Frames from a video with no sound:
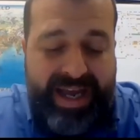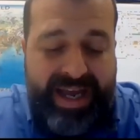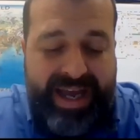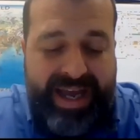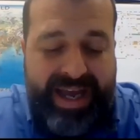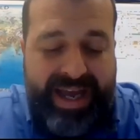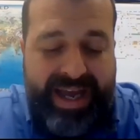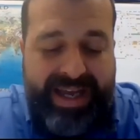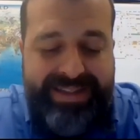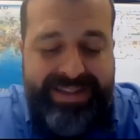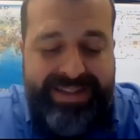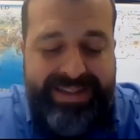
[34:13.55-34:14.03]

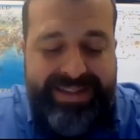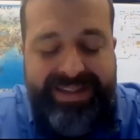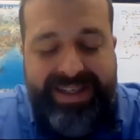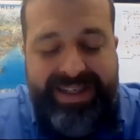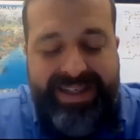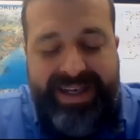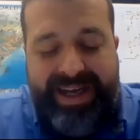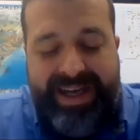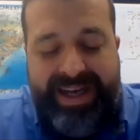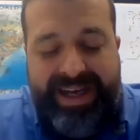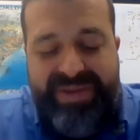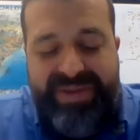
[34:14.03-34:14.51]
and
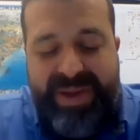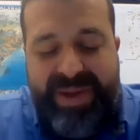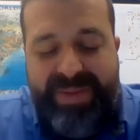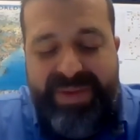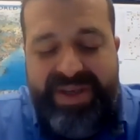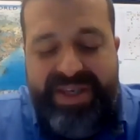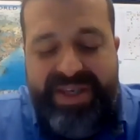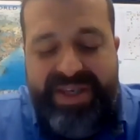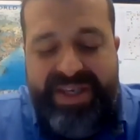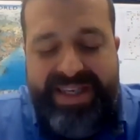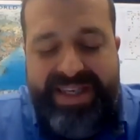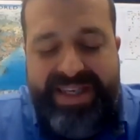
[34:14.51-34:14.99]
I'm
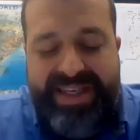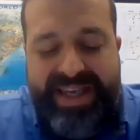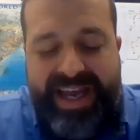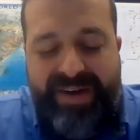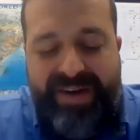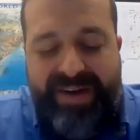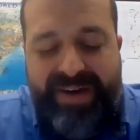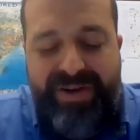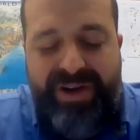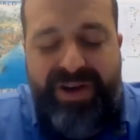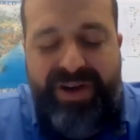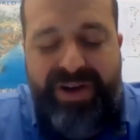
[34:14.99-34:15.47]
tempted to say
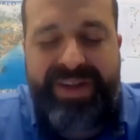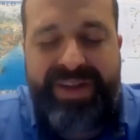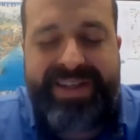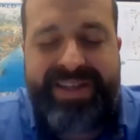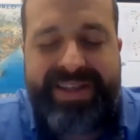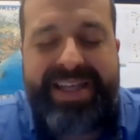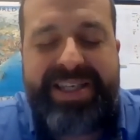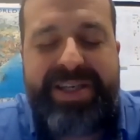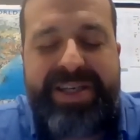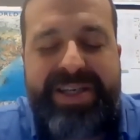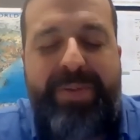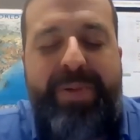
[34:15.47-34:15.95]
have a look on the
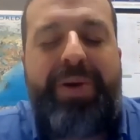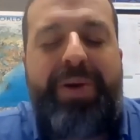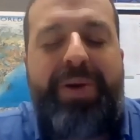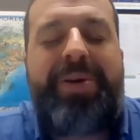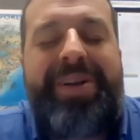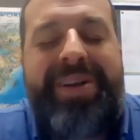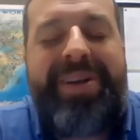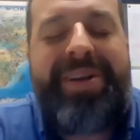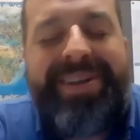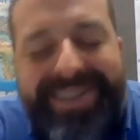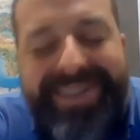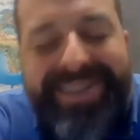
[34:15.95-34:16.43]
data
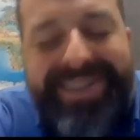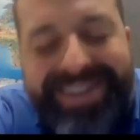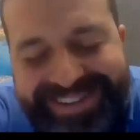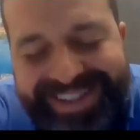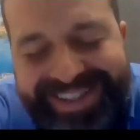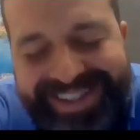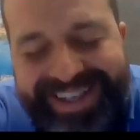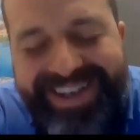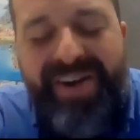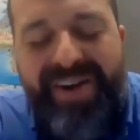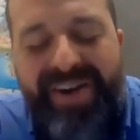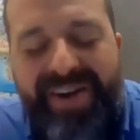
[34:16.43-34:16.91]
portal
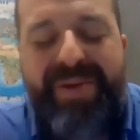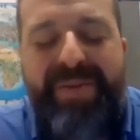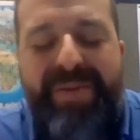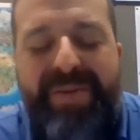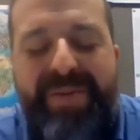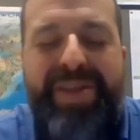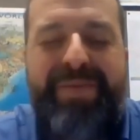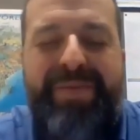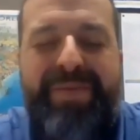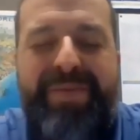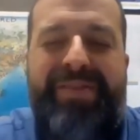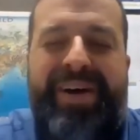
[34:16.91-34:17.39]
because I can't
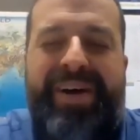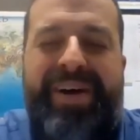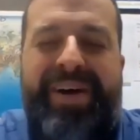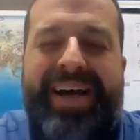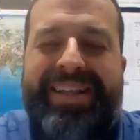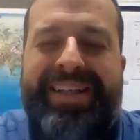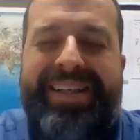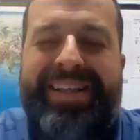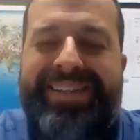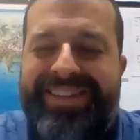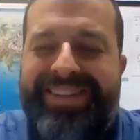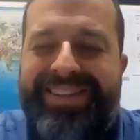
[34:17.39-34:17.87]
remember them
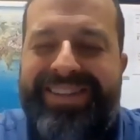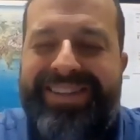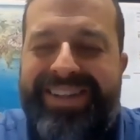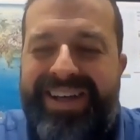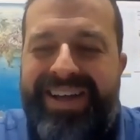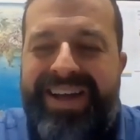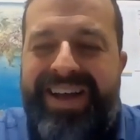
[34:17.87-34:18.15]
offhand.